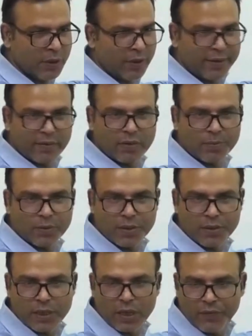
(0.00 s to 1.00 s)
Radioactive
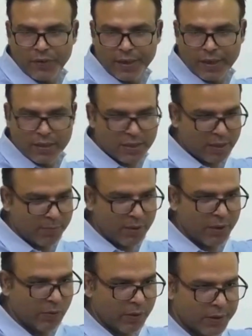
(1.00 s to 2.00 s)
substance, heavy
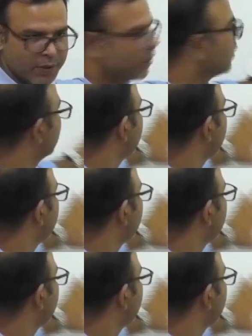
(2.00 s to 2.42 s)
unstable nucleus.